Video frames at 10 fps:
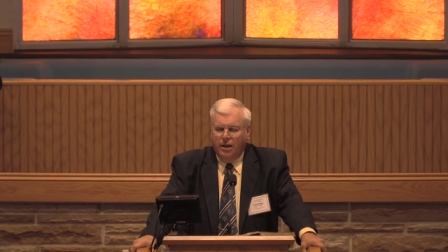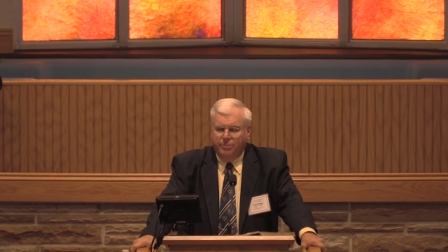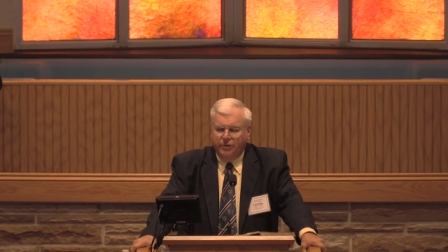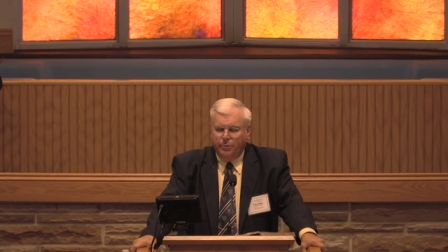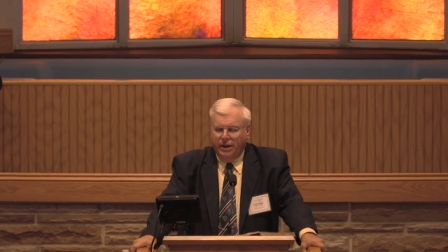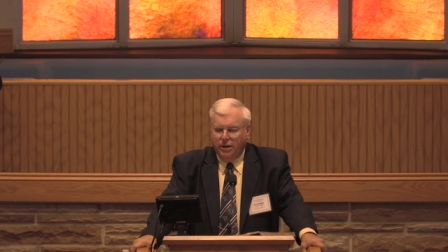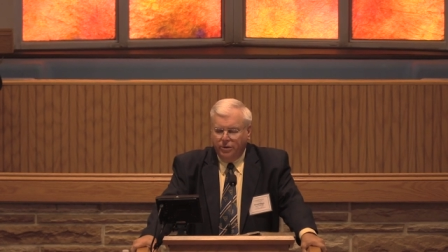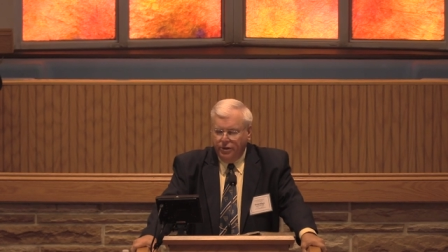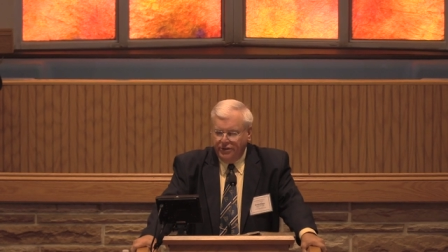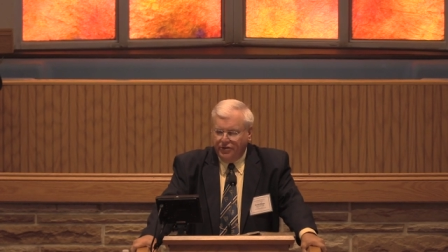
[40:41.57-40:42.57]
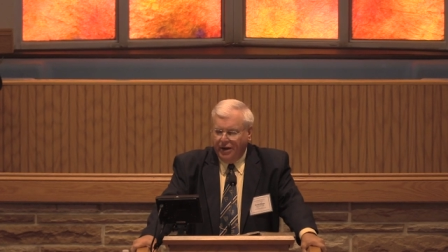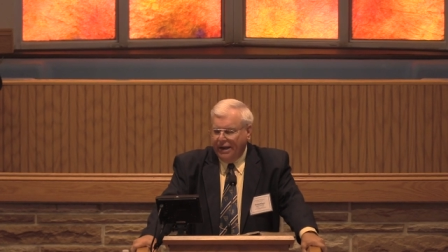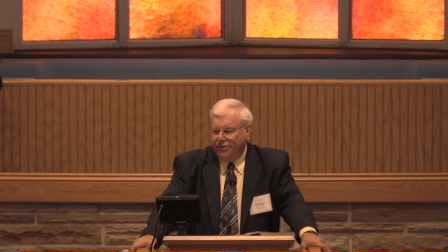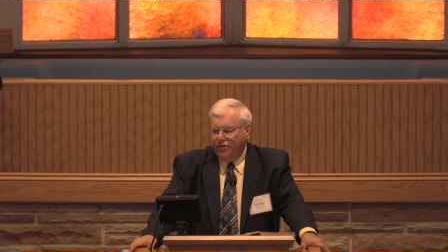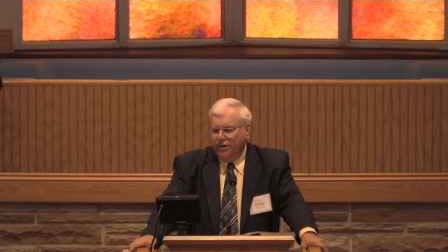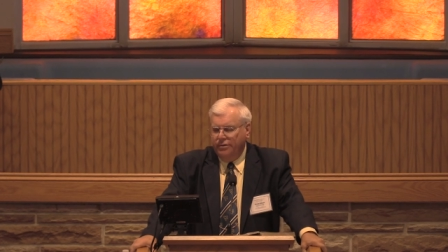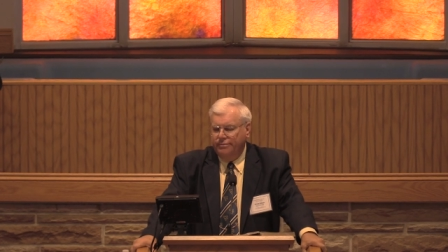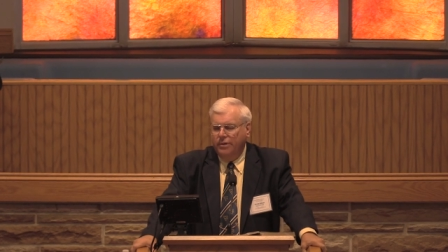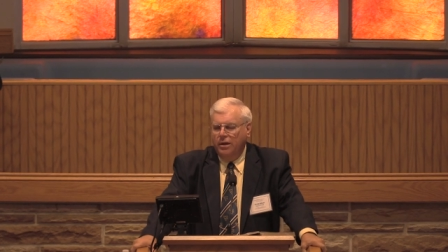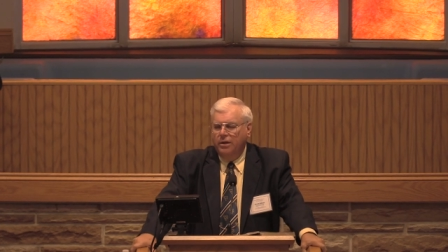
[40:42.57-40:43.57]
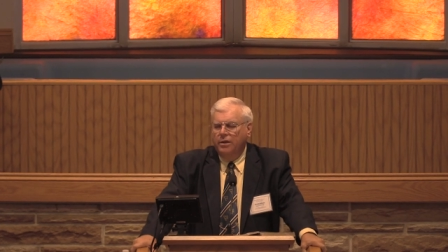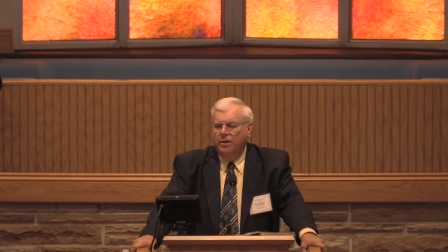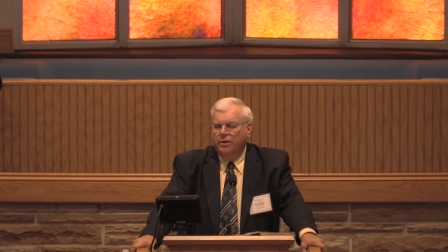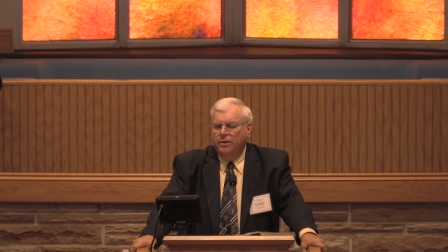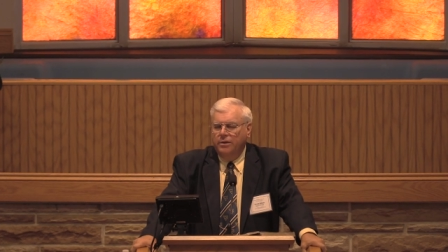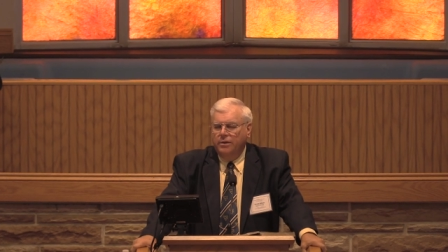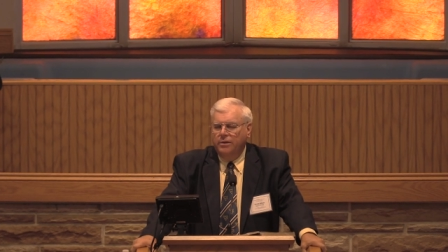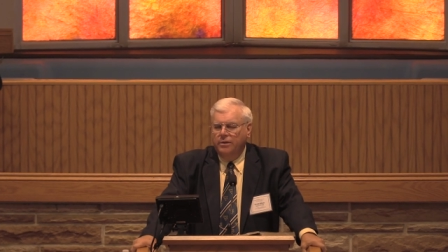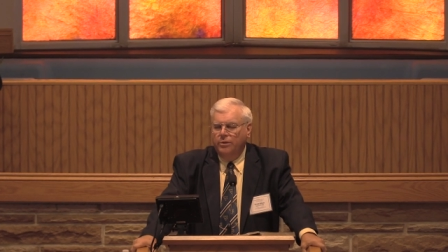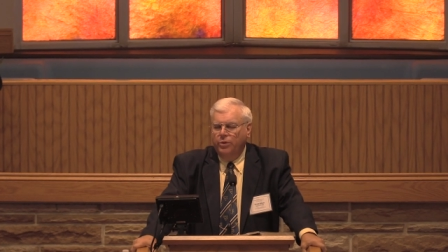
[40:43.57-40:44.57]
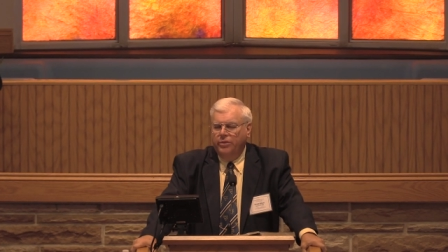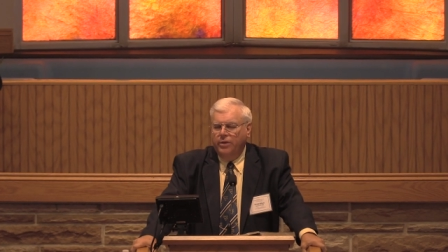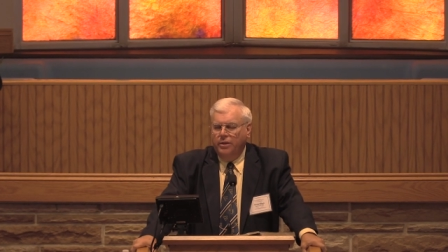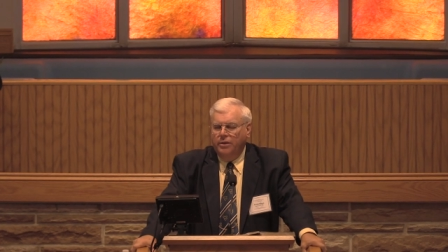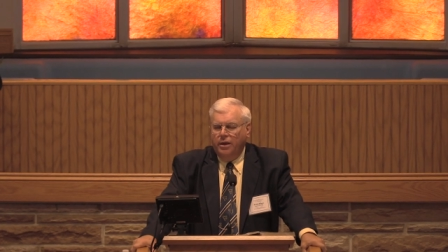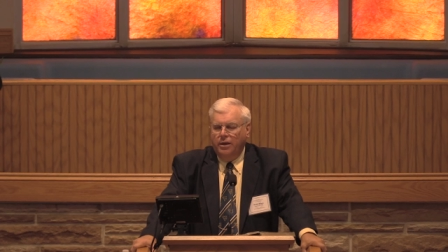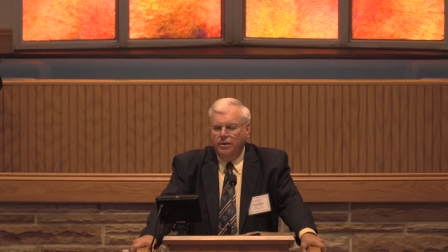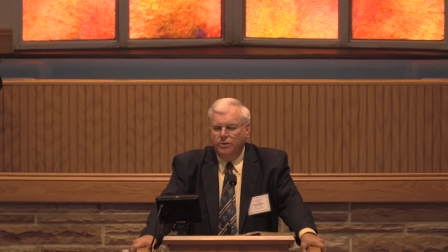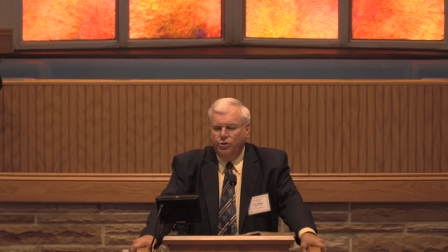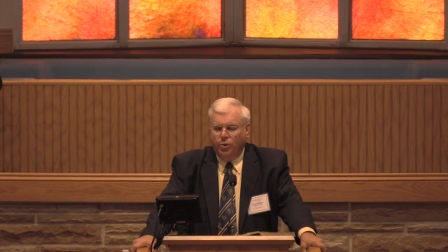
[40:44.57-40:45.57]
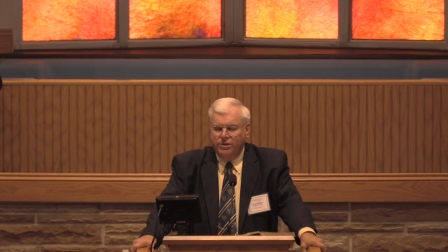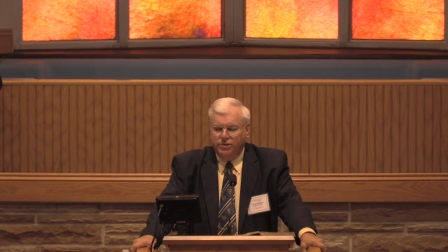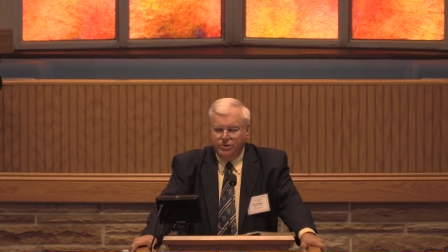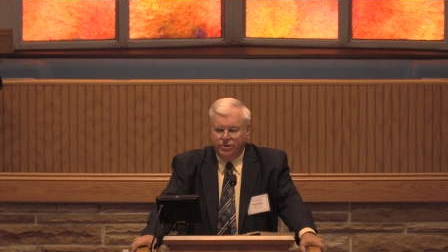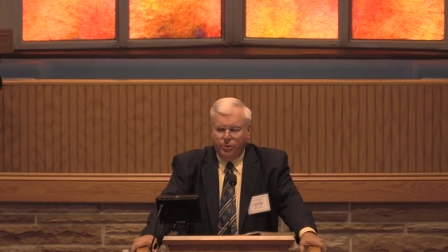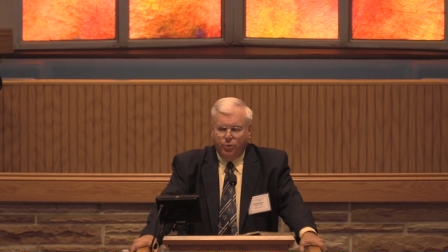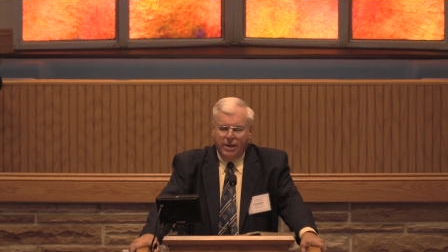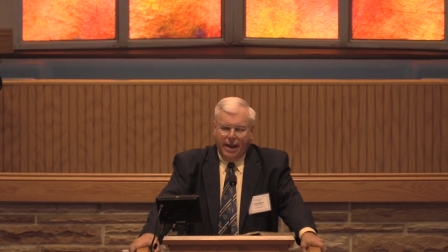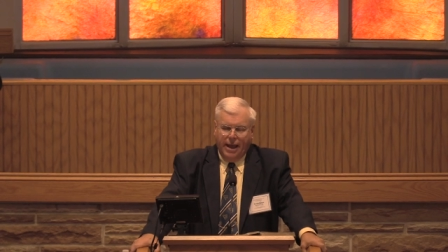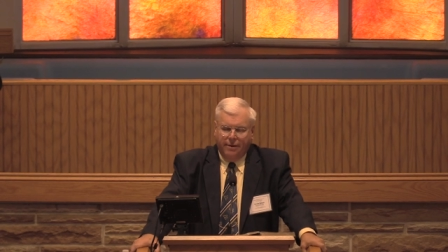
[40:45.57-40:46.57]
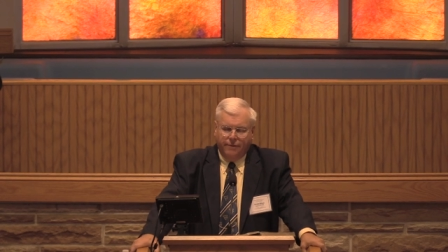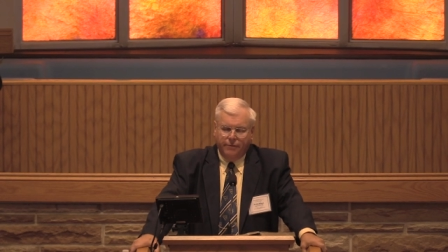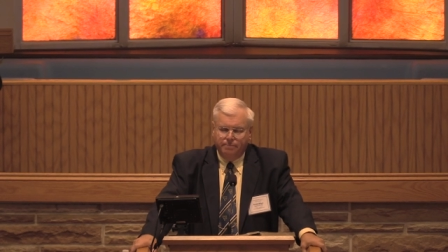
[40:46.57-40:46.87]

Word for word: Help us make a good selection within the choices that we have.